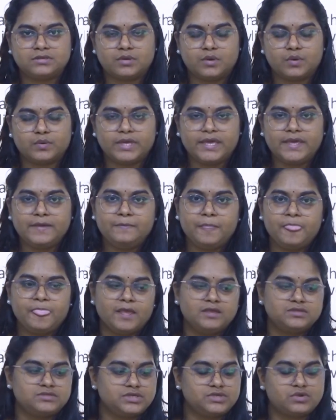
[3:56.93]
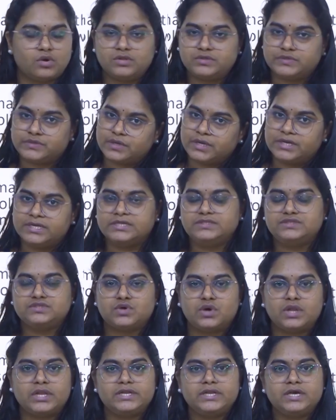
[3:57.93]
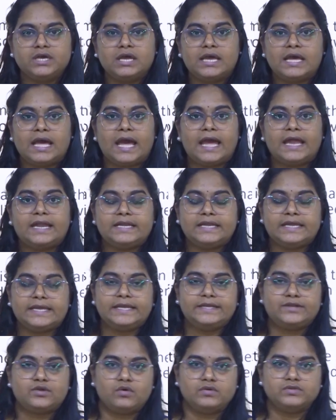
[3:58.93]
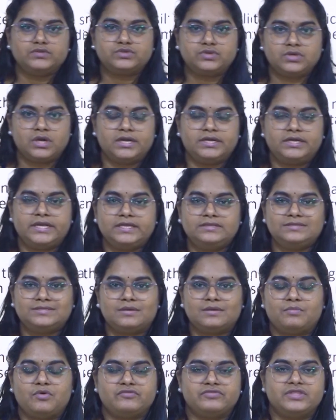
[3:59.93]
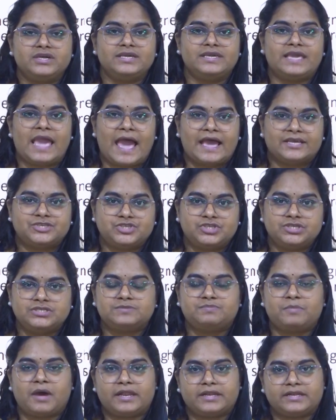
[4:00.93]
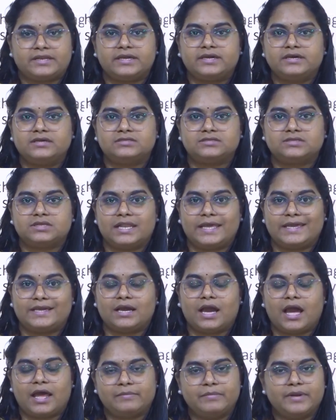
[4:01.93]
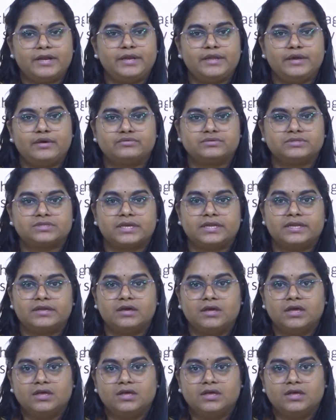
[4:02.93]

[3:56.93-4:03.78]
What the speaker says: Okay, so it also contains solid, and it also contains of the gaseous particles like carbon dioxide,